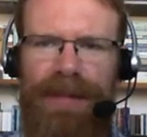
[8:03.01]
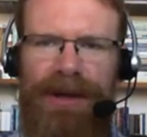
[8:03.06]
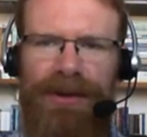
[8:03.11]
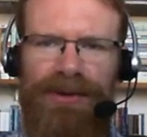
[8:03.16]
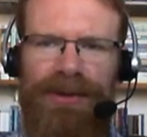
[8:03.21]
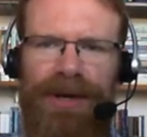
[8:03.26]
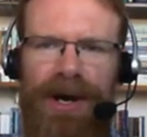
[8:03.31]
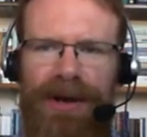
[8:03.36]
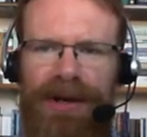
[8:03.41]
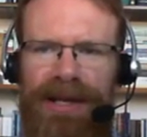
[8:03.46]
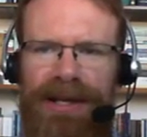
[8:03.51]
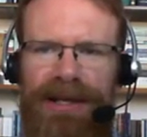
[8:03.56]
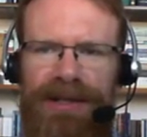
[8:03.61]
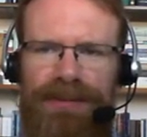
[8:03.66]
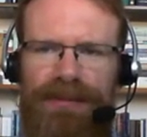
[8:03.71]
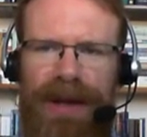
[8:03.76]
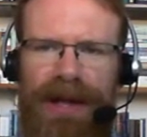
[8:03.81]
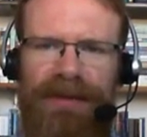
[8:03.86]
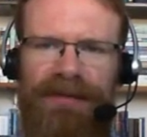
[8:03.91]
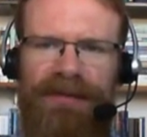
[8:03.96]
male
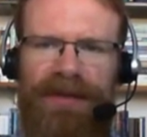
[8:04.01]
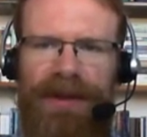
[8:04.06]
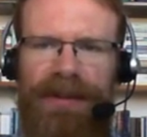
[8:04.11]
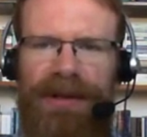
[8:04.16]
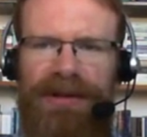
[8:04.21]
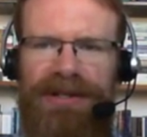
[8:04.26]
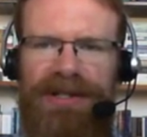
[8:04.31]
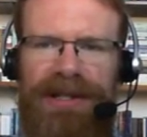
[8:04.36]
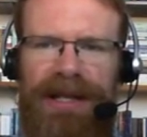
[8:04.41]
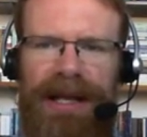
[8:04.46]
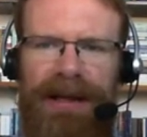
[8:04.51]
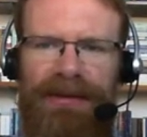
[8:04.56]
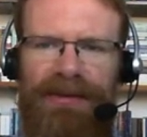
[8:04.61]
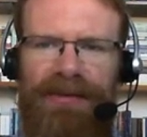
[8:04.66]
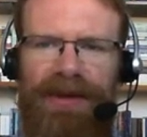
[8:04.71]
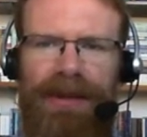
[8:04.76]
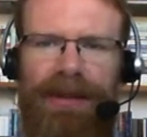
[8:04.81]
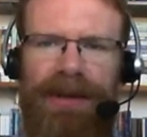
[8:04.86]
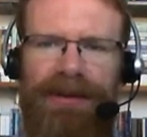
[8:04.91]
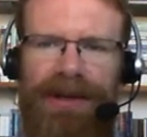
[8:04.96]
donkeys, male and female slaves,
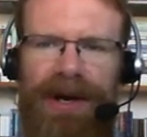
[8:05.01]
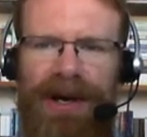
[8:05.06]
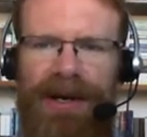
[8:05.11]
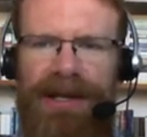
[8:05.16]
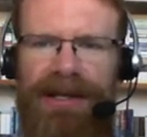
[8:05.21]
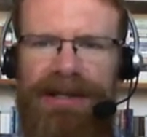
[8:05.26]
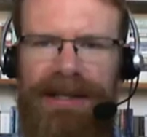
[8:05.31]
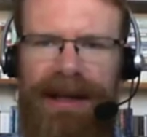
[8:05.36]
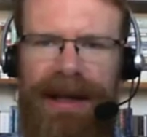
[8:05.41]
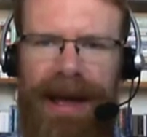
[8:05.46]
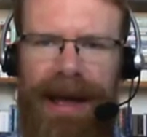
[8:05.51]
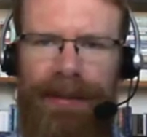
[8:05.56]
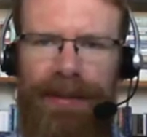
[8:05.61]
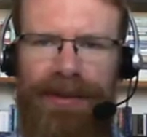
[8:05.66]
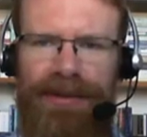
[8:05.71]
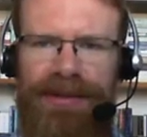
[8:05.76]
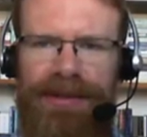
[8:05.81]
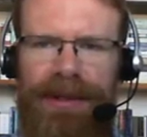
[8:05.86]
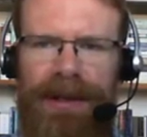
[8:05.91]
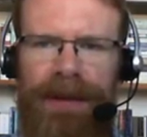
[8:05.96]
female donkeys, and
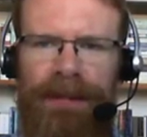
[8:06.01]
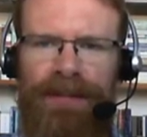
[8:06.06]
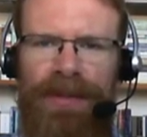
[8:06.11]
camels.